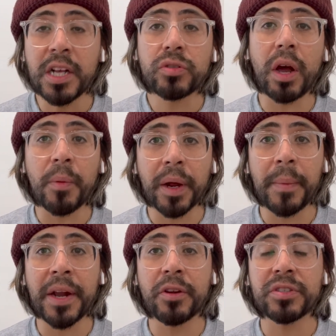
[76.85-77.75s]
So I
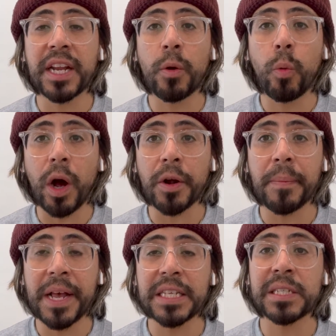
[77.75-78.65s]
recommend using a
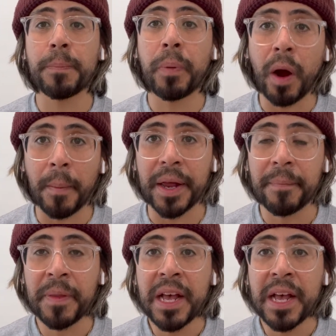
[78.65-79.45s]
water-based pomade.